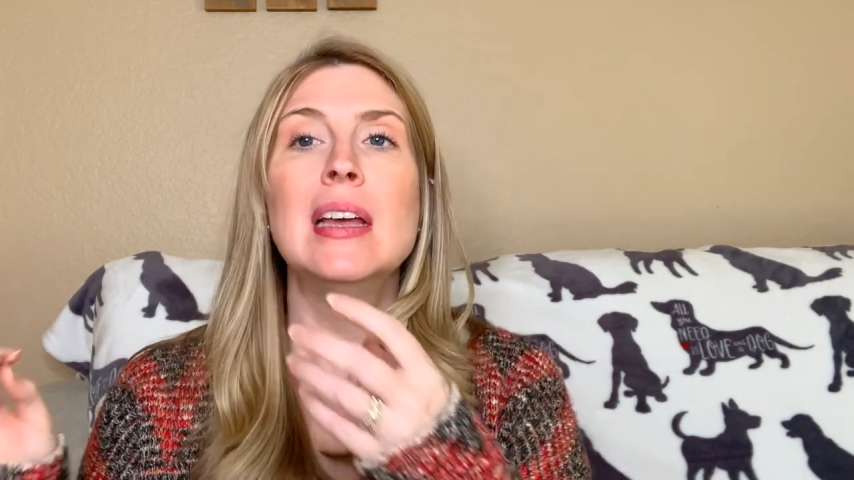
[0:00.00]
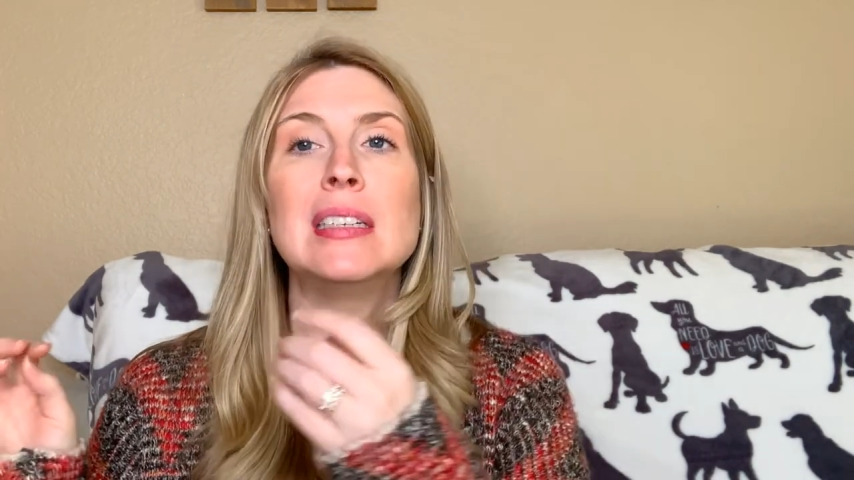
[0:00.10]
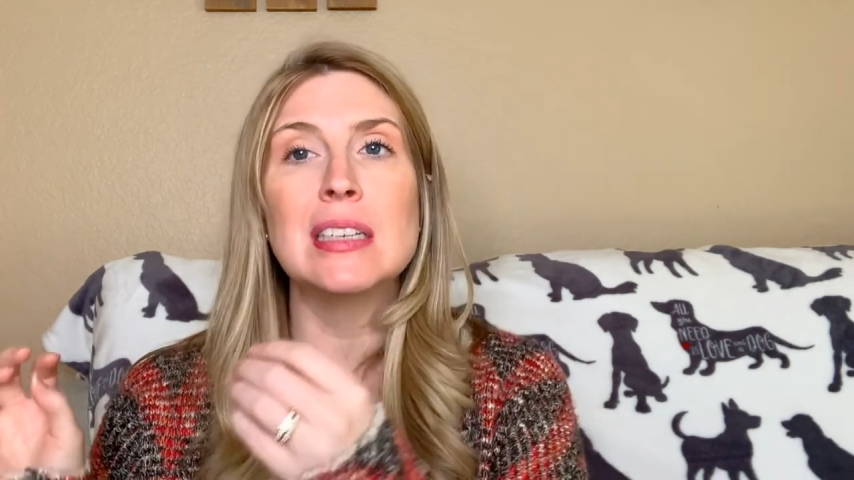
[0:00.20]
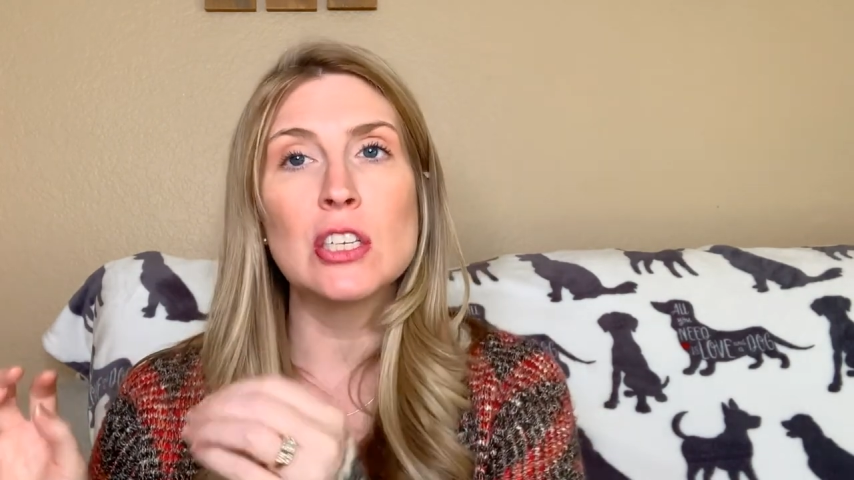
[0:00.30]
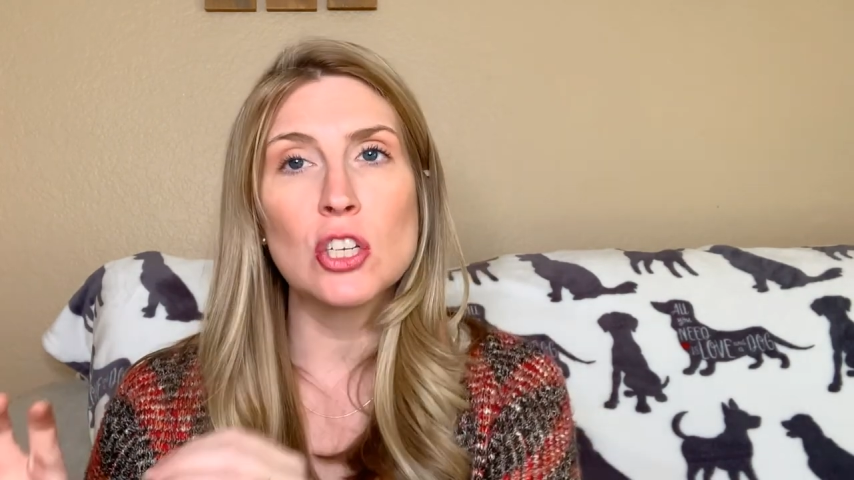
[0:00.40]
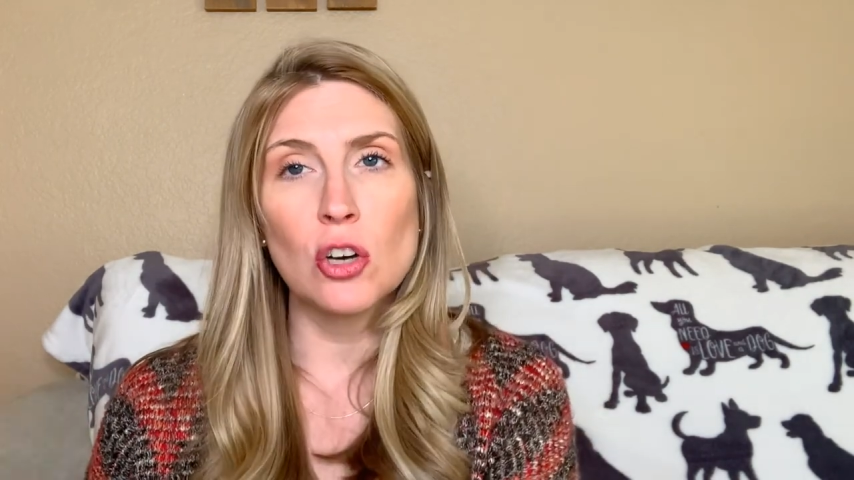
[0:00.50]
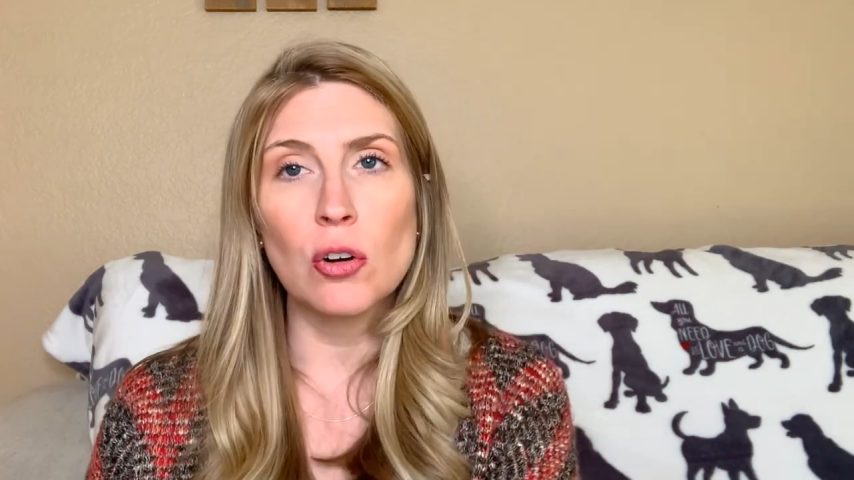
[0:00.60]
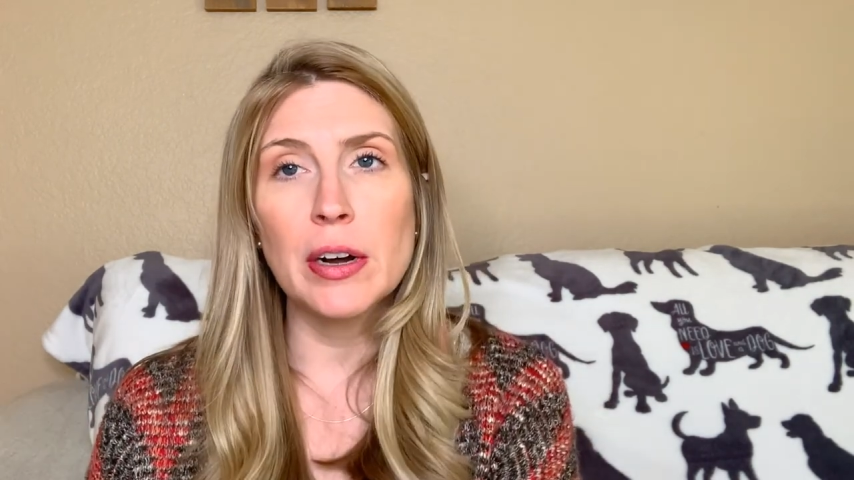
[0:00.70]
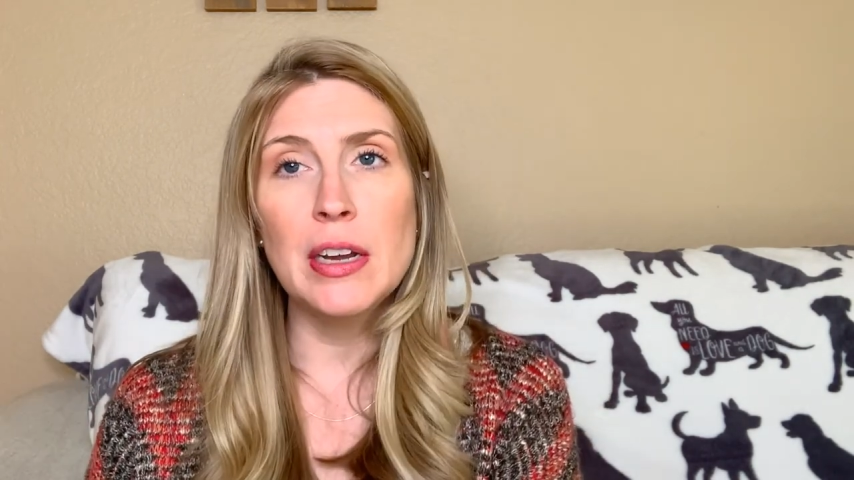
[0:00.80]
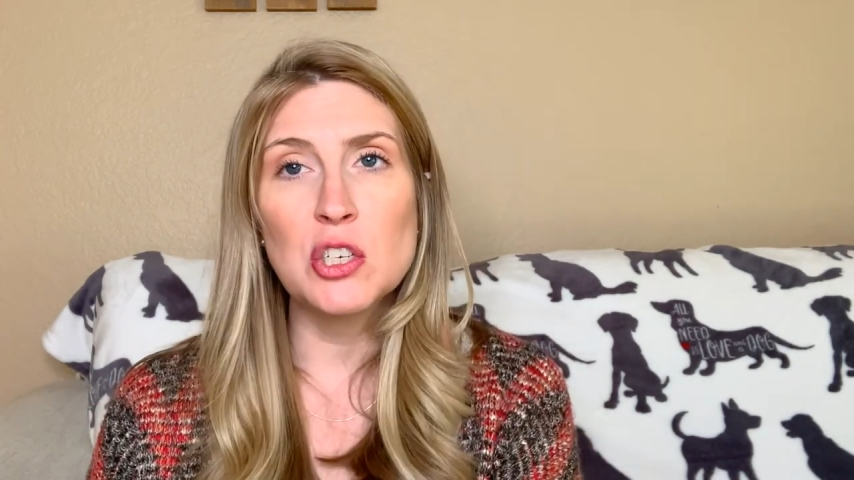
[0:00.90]

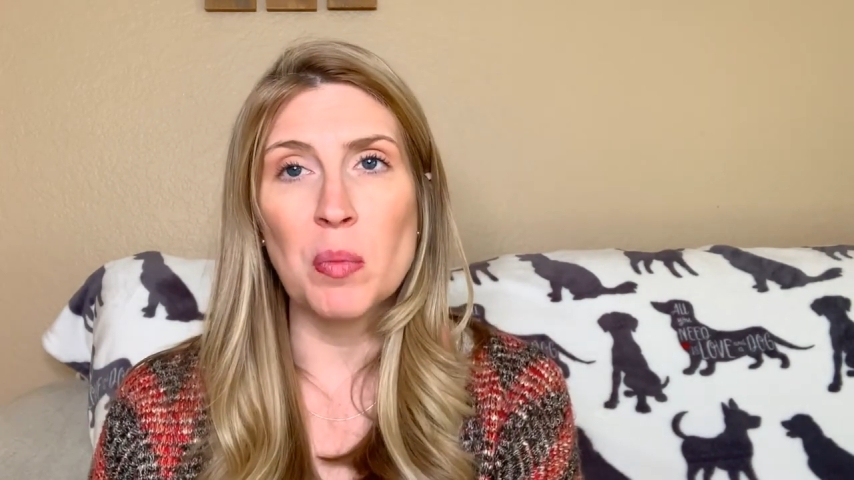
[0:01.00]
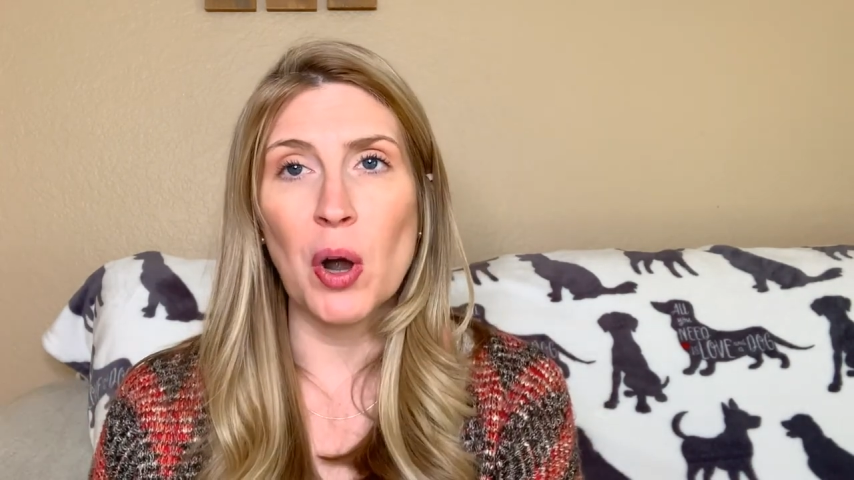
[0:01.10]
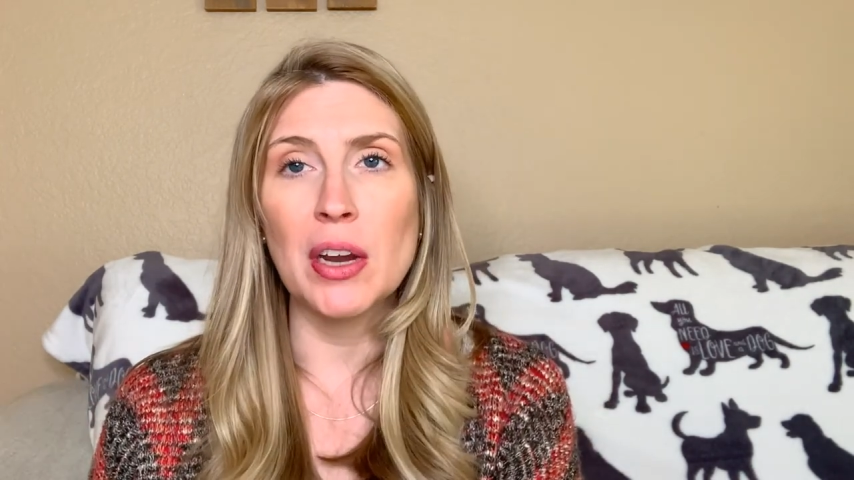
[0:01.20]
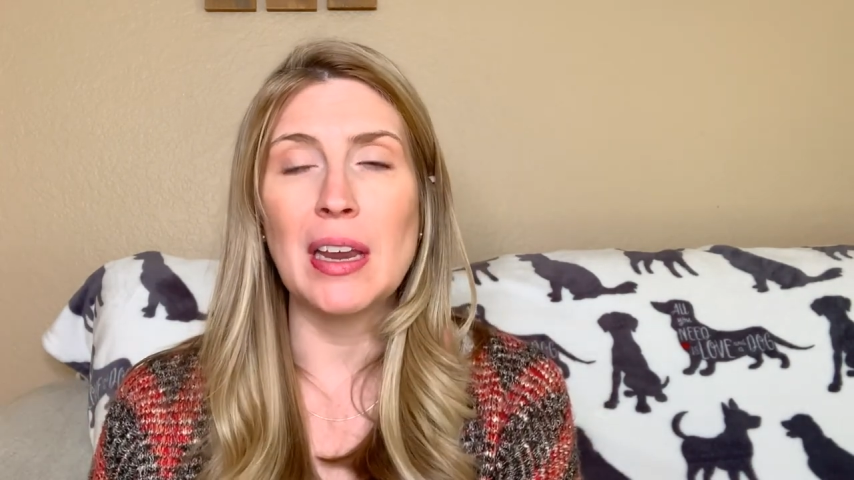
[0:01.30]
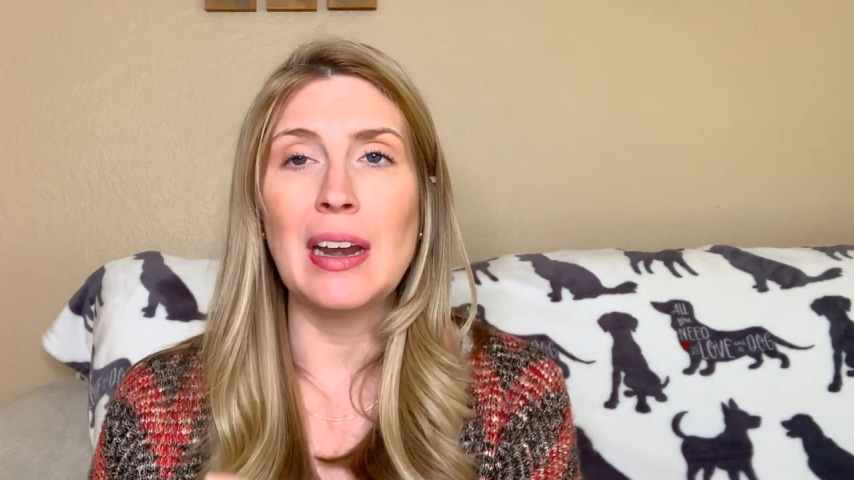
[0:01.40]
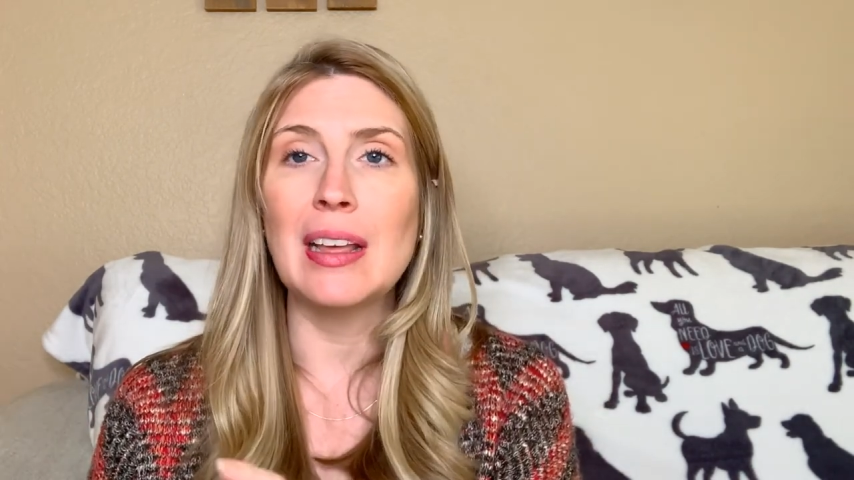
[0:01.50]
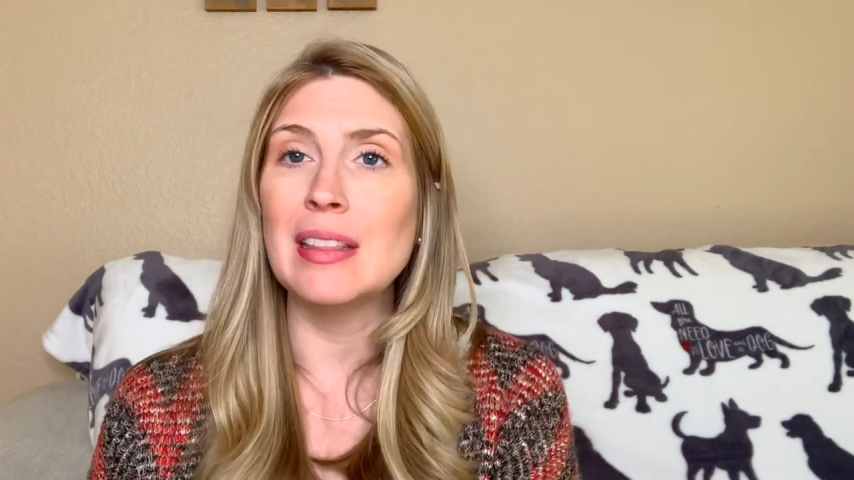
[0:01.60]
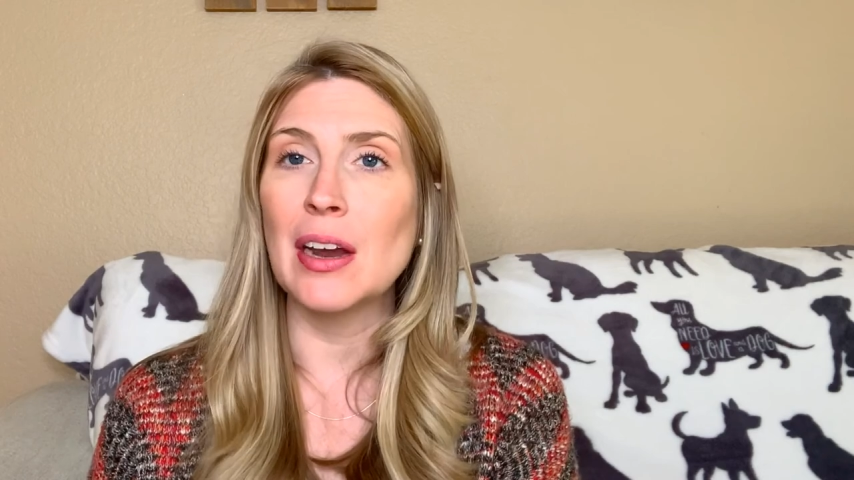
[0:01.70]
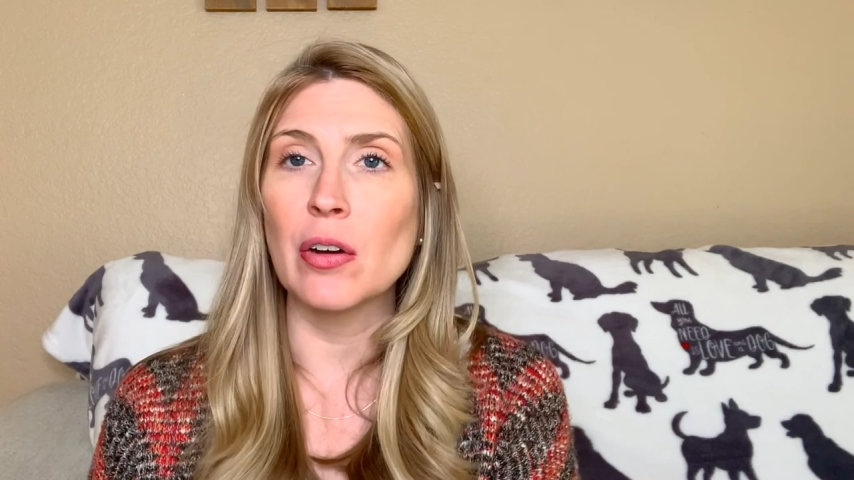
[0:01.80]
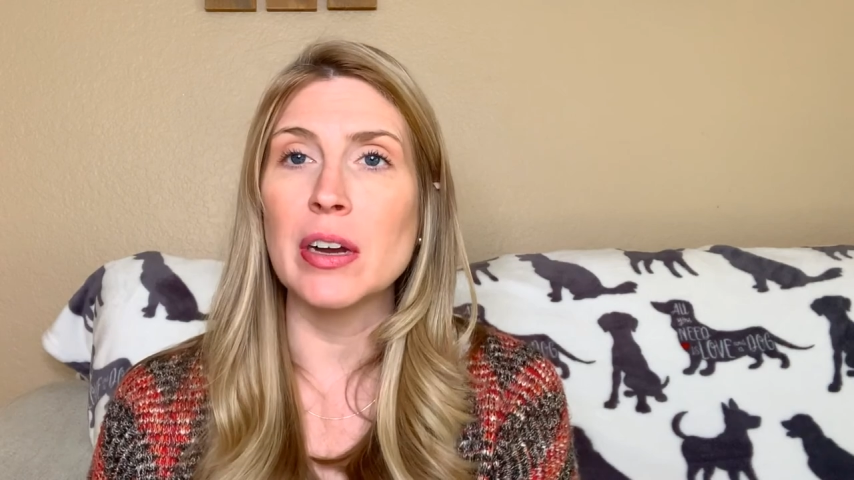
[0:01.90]
discourage marking in
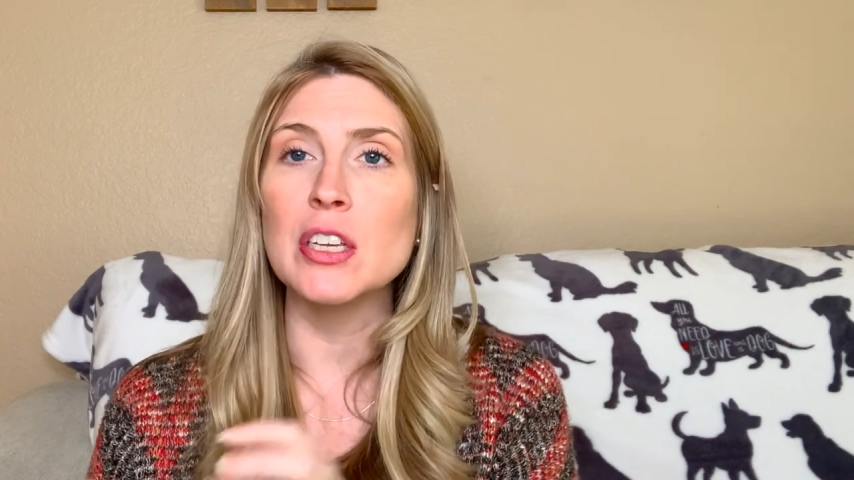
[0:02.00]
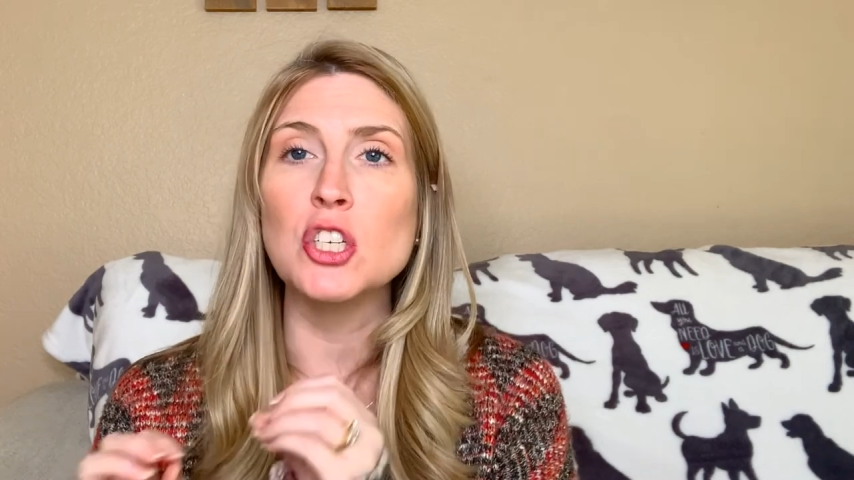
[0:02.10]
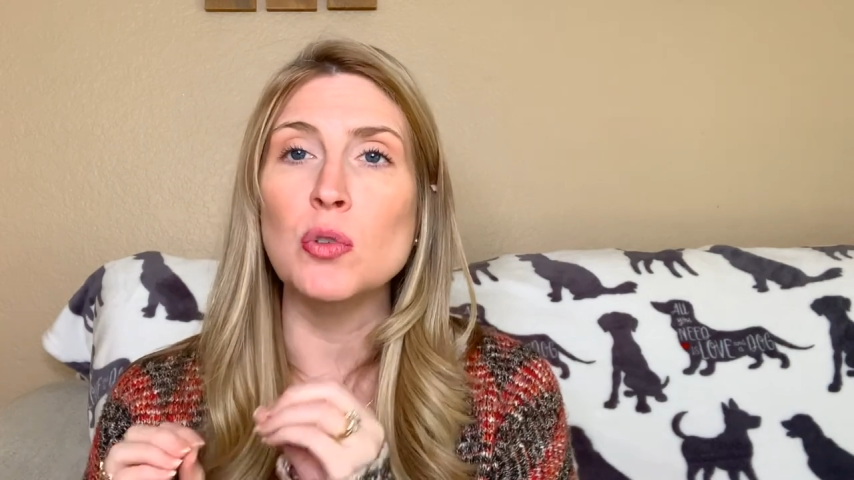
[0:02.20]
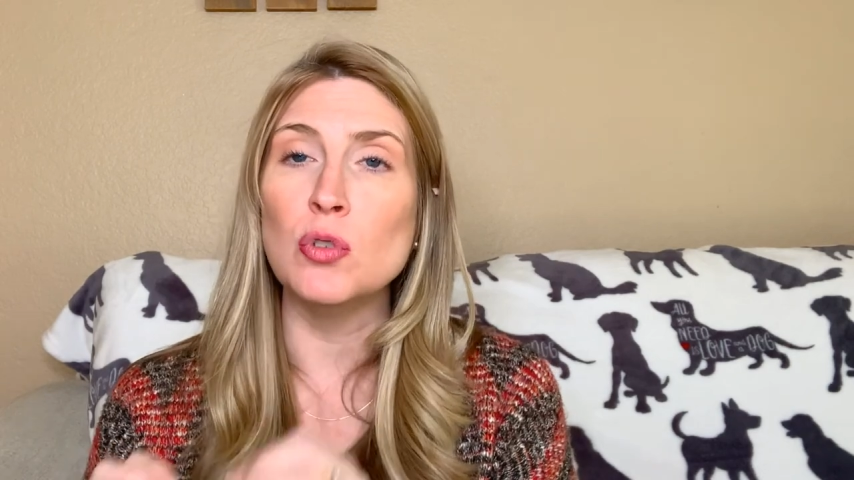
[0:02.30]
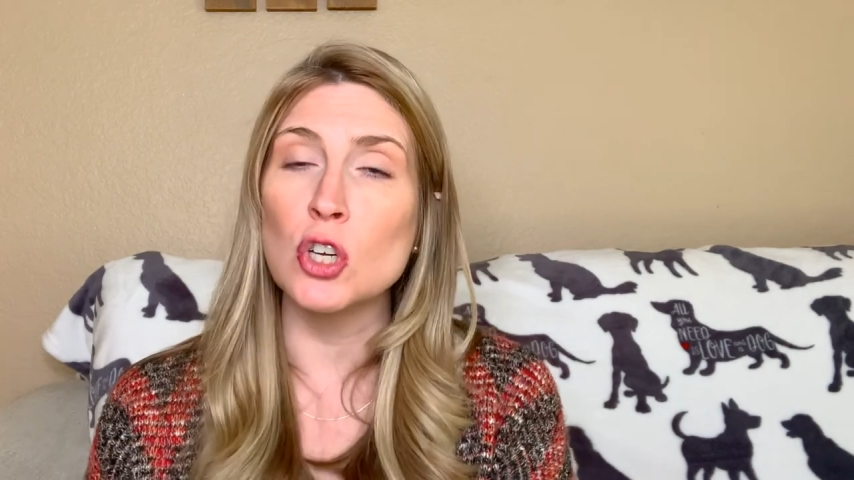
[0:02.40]
the areas you